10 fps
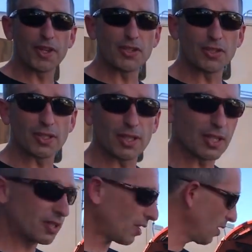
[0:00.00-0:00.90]
features of
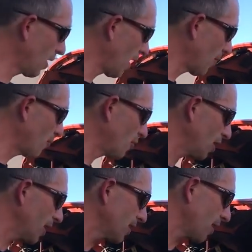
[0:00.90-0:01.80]
this that I'm
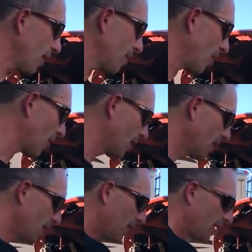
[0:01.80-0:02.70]
really excited about
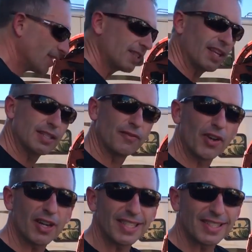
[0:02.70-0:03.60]
is that it's very